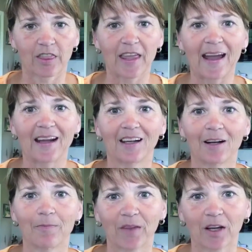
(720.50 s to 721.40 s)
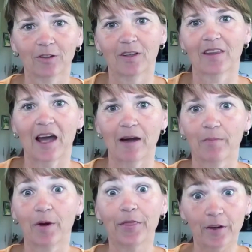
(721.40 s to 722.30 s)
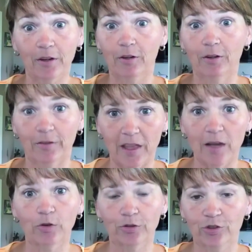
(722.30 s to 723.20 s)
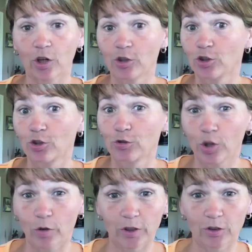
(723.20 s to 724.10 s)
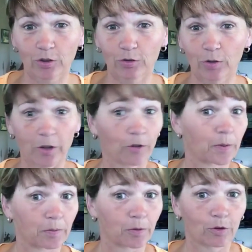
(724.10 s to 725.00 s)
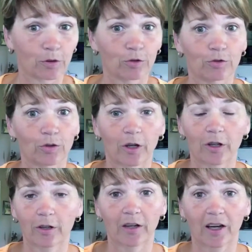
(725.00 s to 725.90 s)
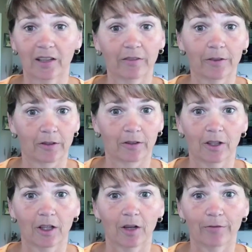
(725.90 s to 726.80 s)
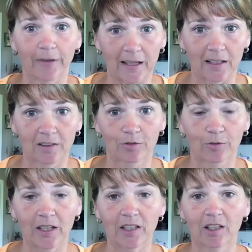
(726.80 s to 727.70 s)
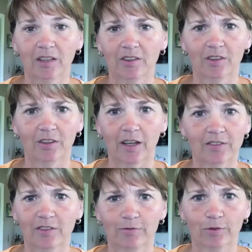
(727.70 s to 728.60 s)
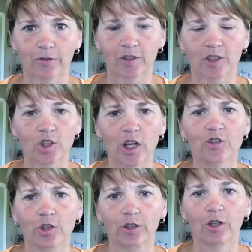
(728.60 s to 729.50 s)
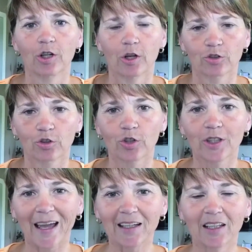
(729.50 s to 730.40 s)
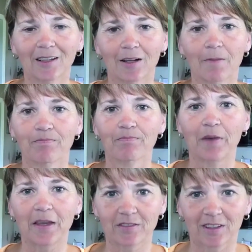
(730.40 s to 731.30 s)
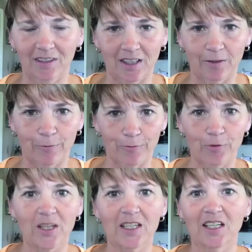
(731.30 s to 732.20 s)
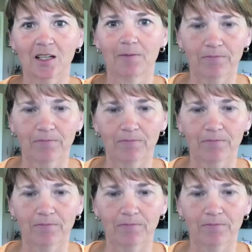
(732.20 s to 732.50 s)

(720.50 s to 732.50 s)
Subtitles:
then not only that, but they will start to show it to other people who are not even fans, right? As a sort of a suggestion. So you're getting basically free,